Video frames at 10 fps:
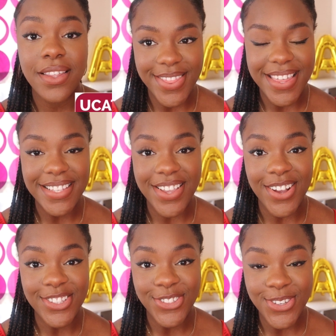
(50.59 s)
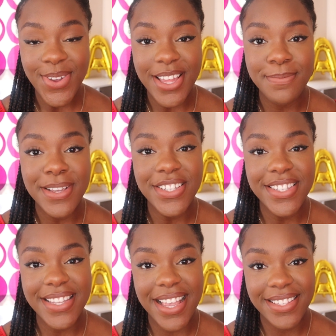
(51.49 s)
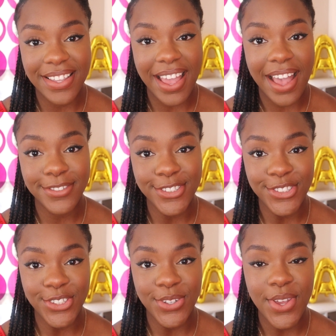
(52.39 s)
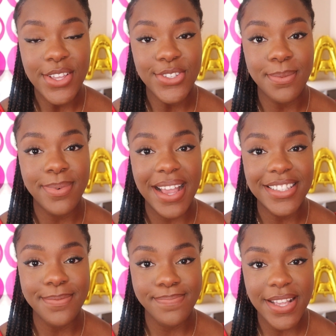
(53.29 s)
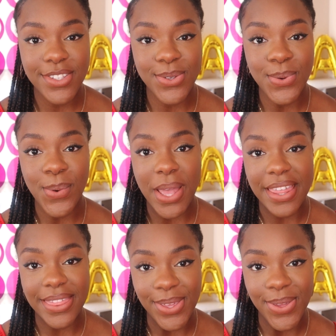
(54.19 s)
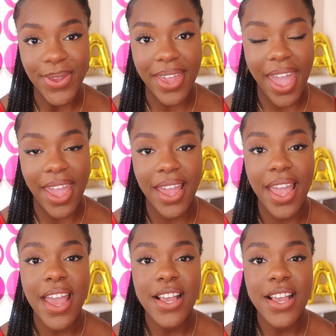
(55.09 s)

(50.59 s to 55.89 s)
So these are two admissions tests that you have to do to apply to med school in the UK.